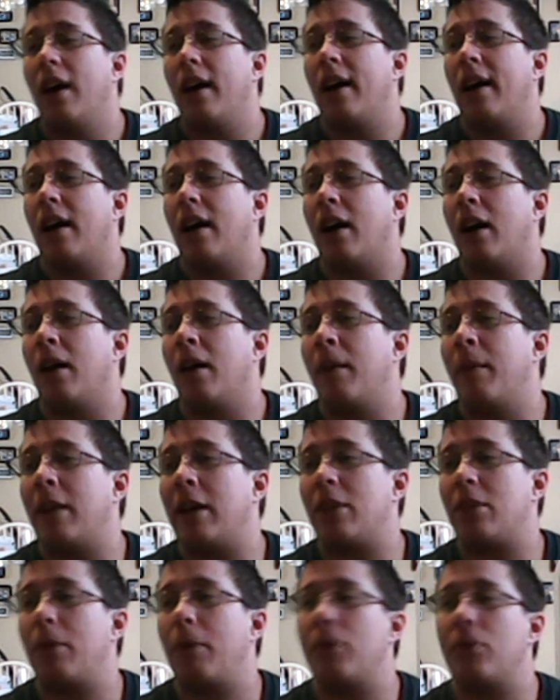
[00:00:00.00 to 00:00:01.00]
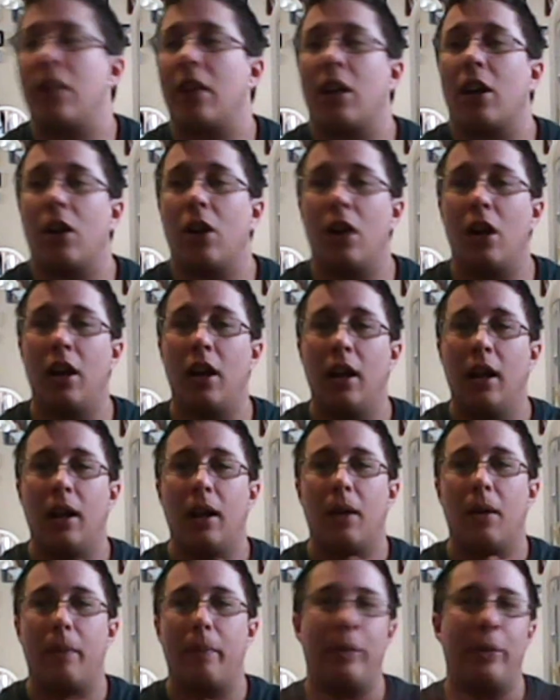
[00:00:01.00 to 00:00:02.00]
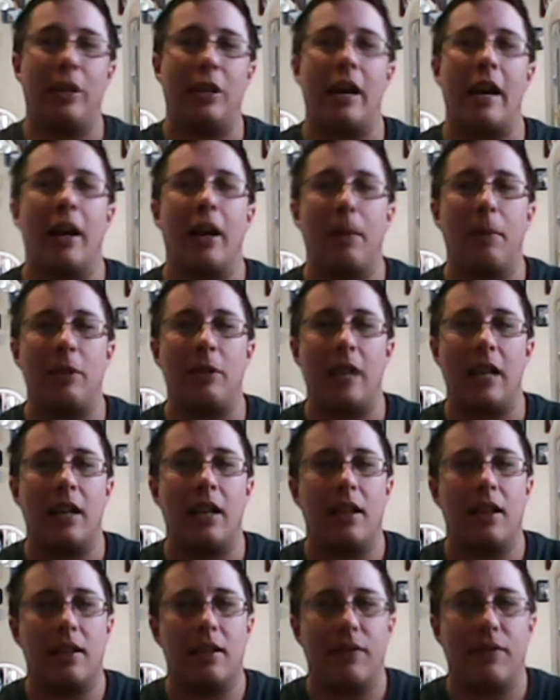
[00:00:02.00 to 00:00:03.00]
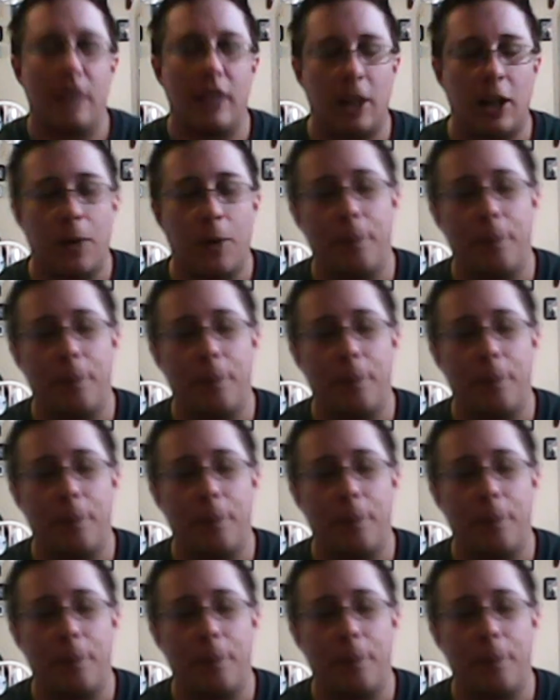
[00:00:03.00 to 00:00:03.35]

I suppose I could put that up at the end of this video.